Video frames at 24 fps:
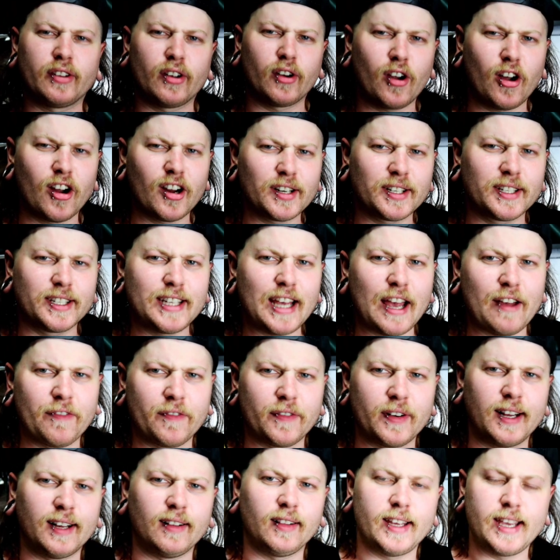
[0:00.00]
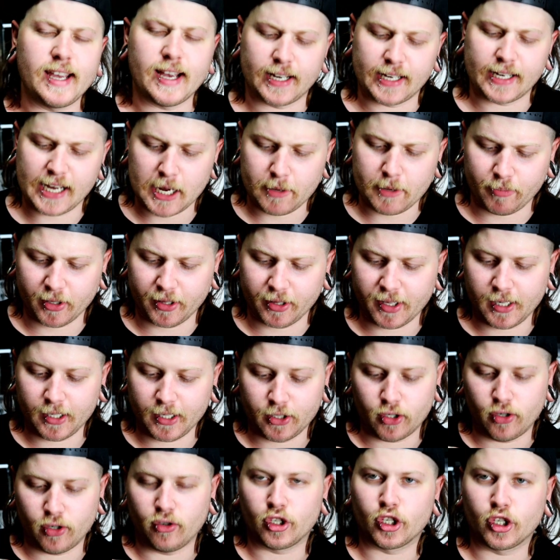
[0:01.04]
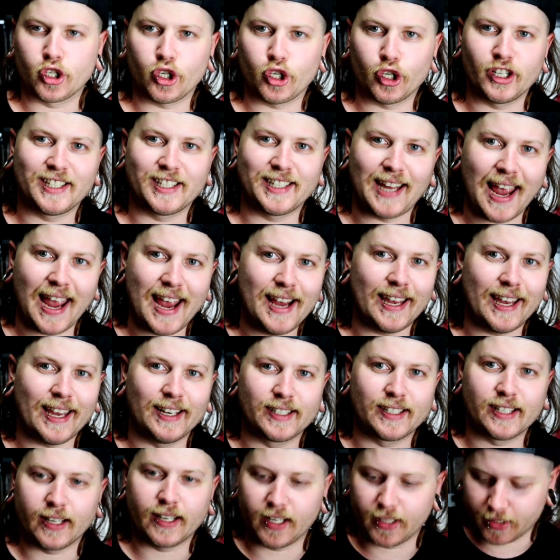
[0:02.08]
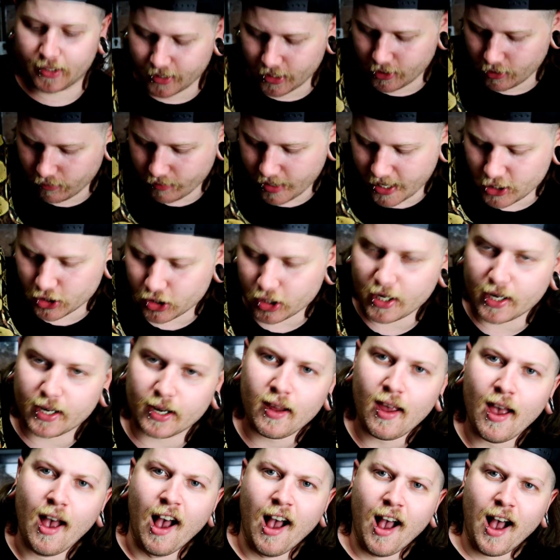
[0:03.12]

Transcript: there are definitely a couple things you should take into consideration